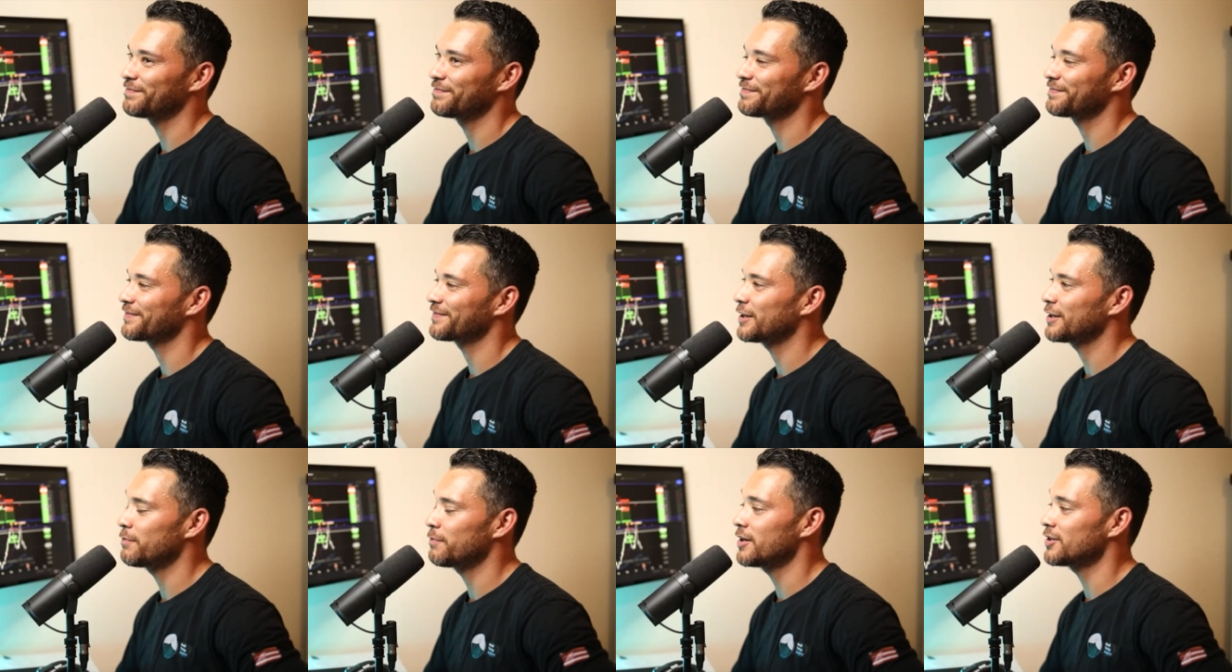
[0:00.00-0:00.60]

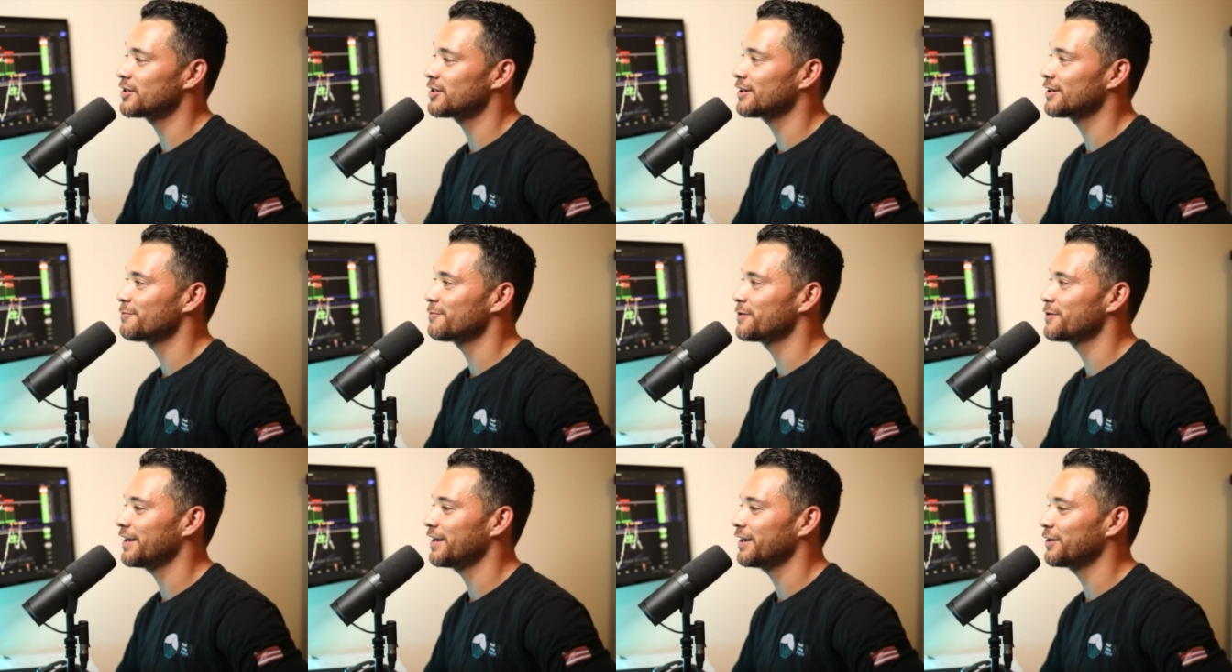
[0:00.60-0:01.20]
your mentor could
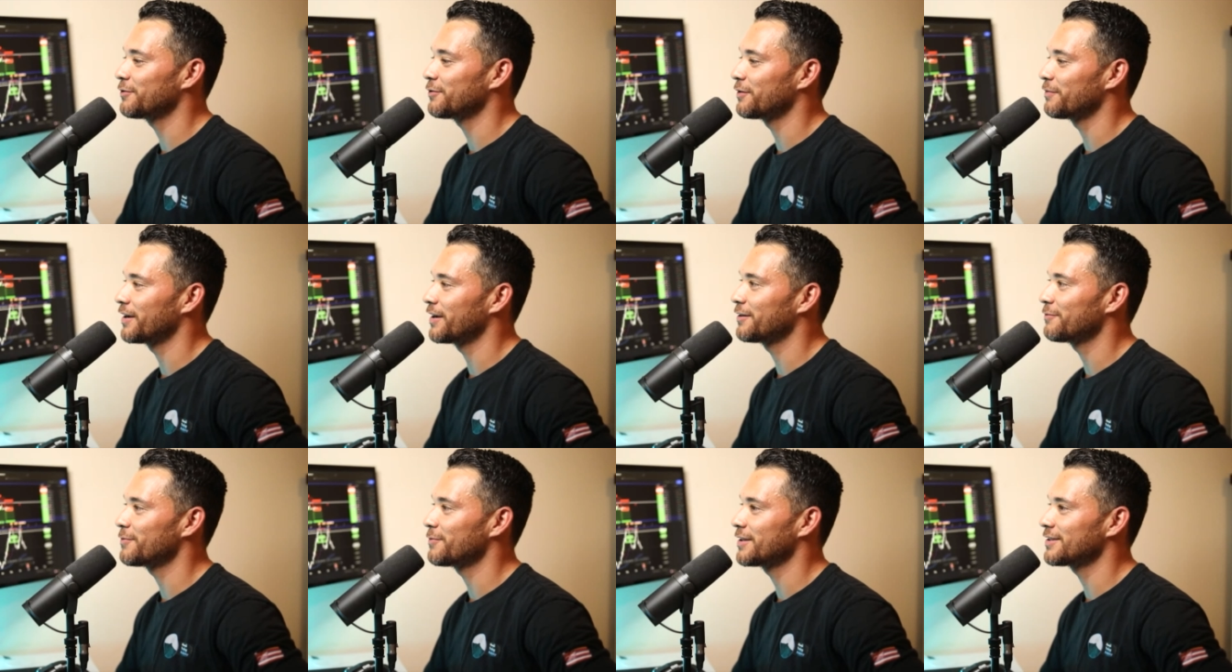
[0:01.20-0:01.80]
be anyone, man.
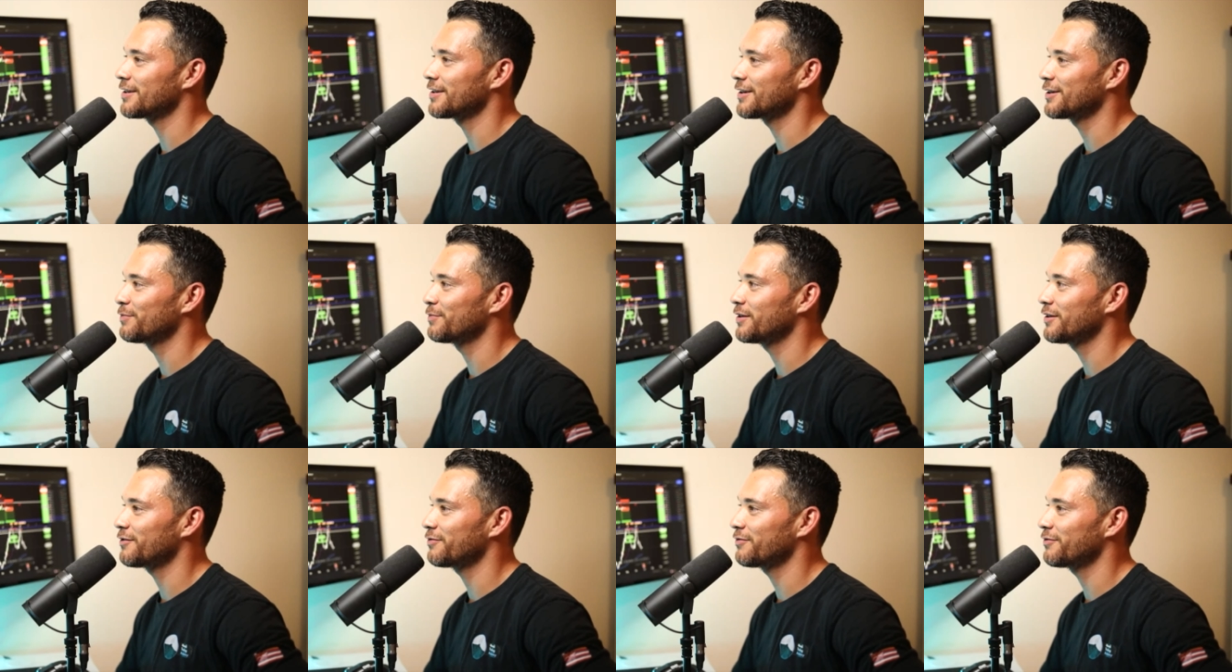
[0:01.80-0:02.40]
Your mentor could be
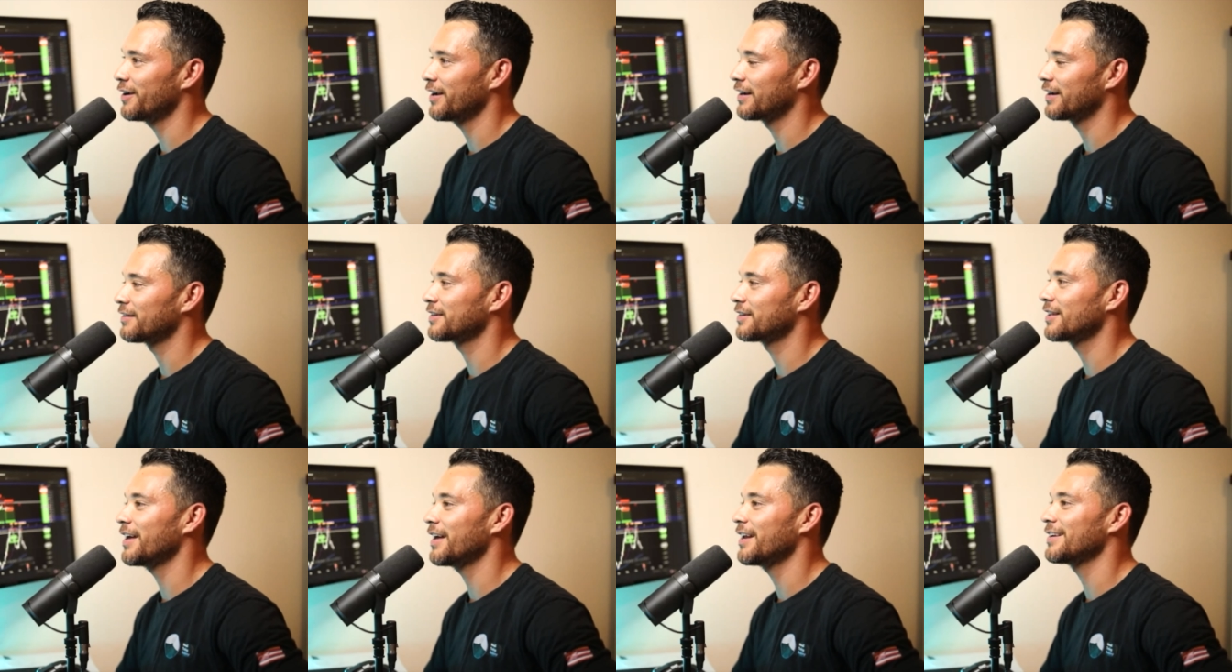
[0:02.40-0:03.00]
your friend.
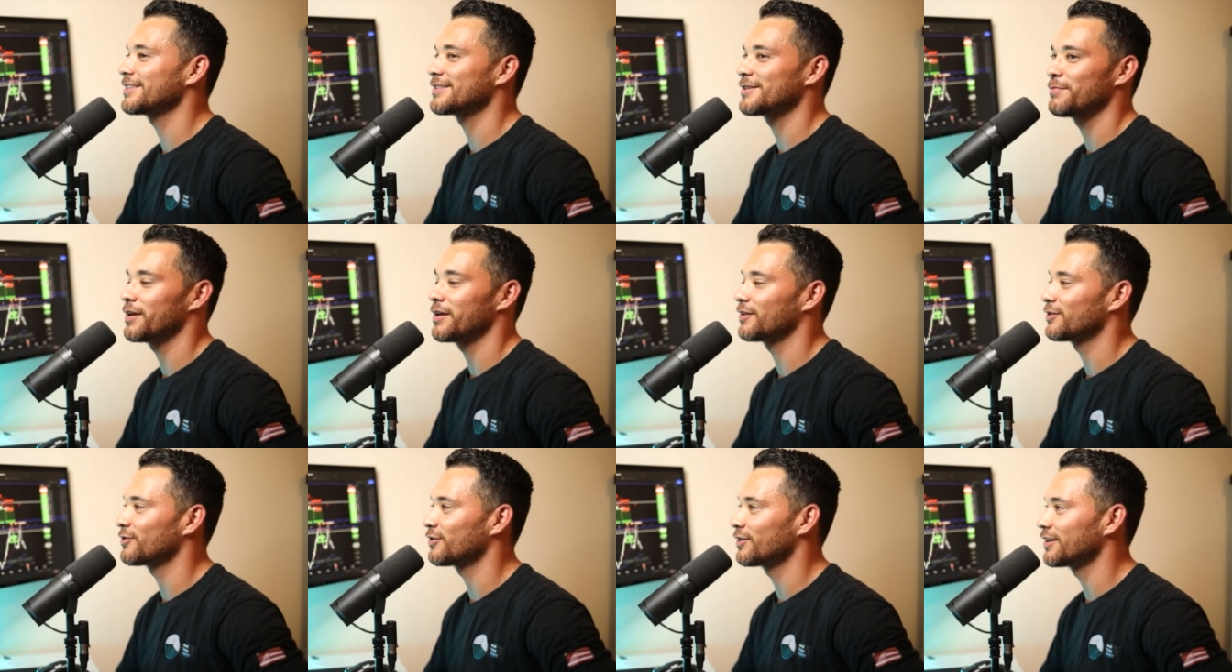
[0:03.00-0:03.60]
Glenn is a
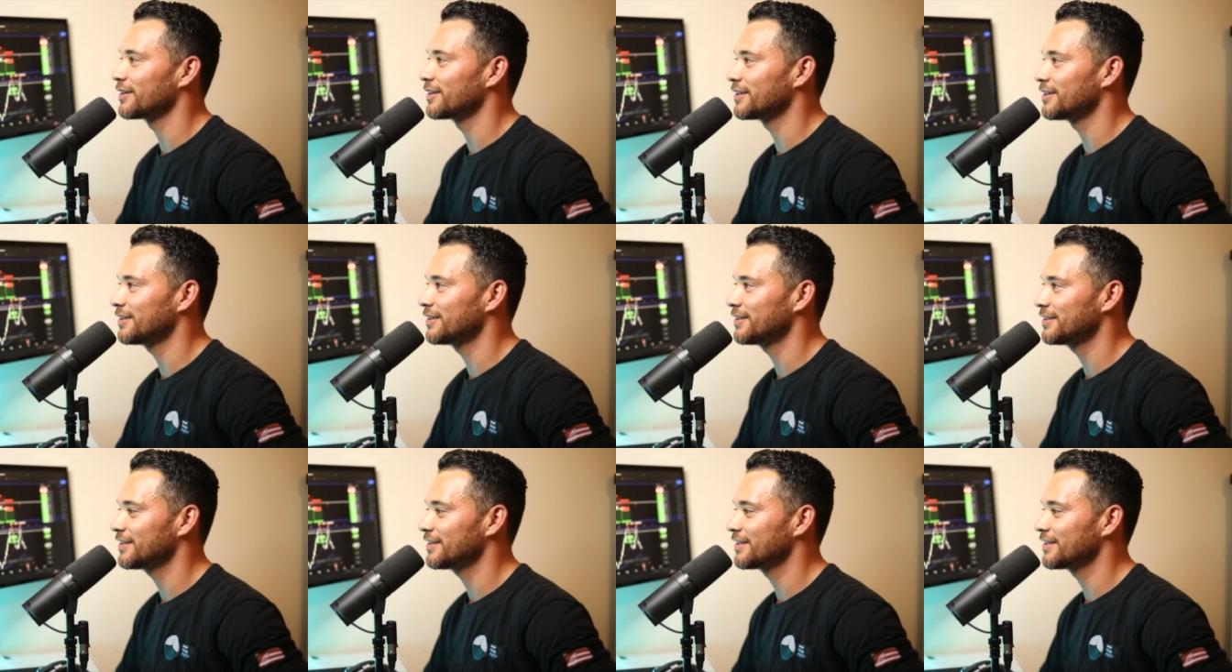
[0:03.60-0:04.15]
mentor, you know.